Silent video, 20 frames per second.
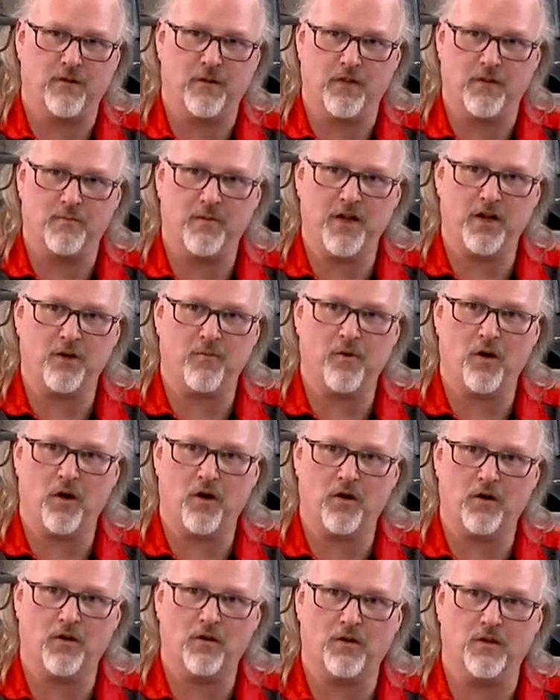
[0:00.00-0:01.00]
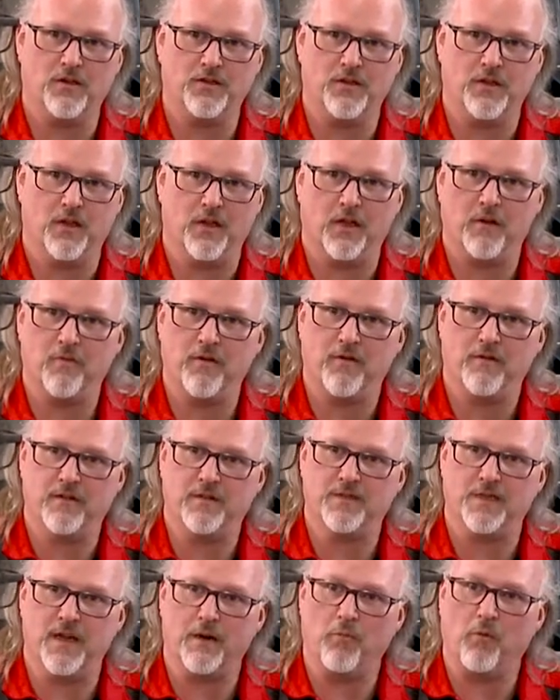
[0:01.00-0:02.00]
you can extend the science beyond
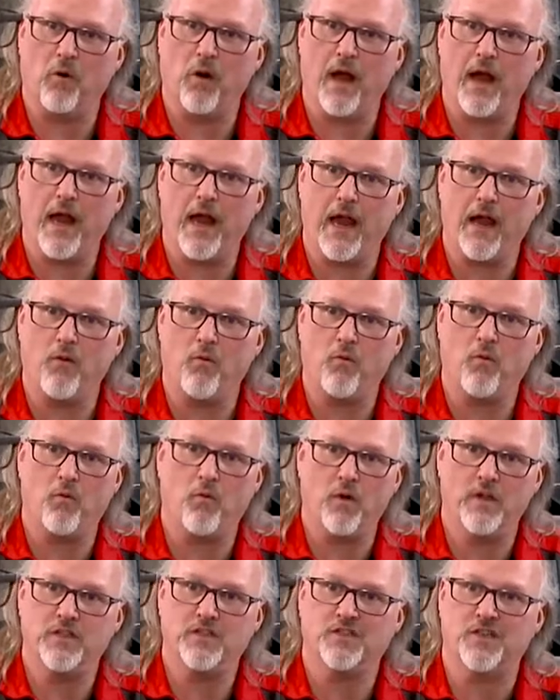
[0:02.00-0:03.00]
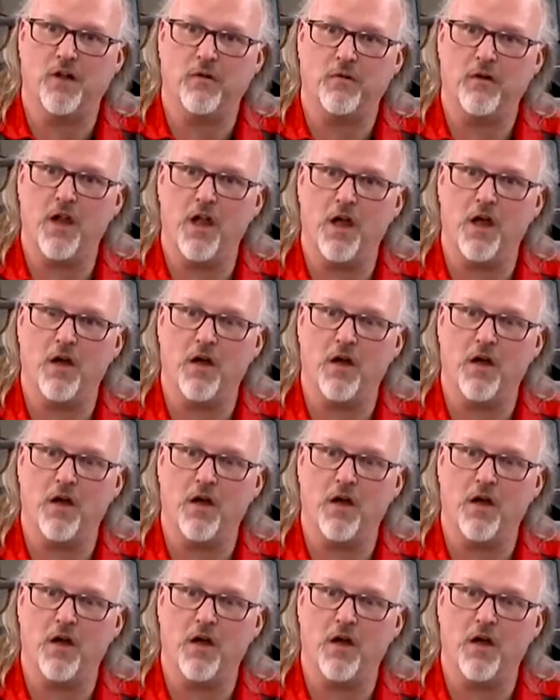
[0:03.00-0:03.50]
what you've originally planned for, and